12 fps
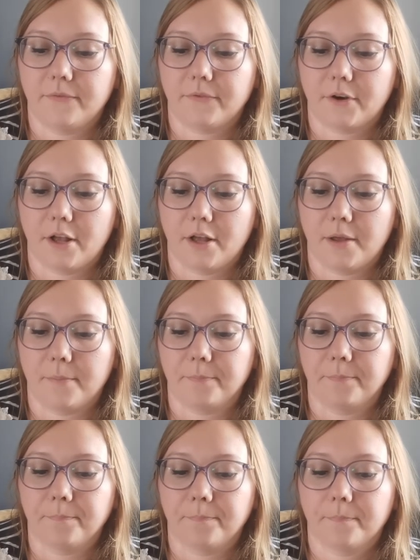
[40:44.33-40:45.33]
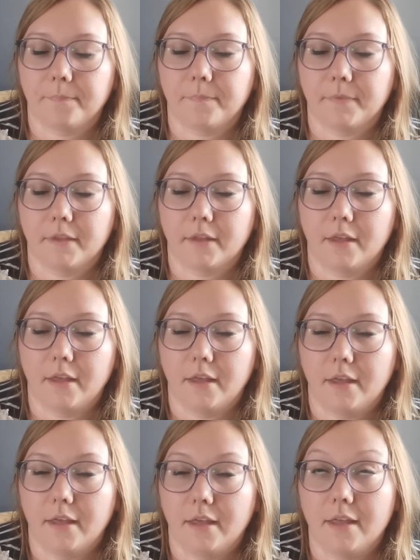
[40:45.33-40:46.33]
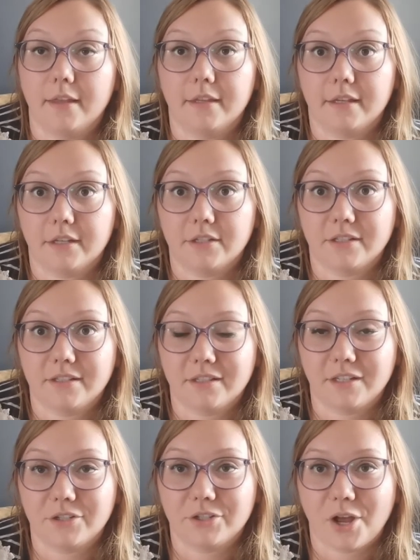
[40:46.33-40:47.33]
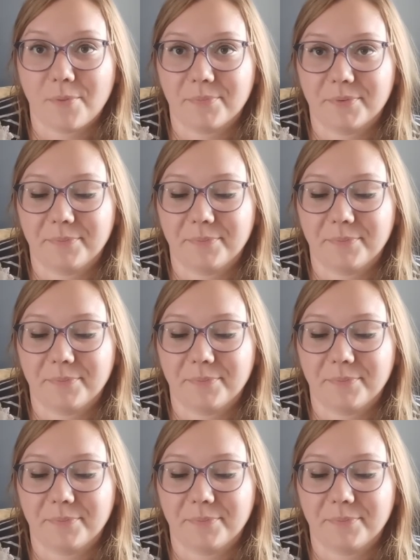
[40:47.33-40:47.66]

from the kitchen sink shop.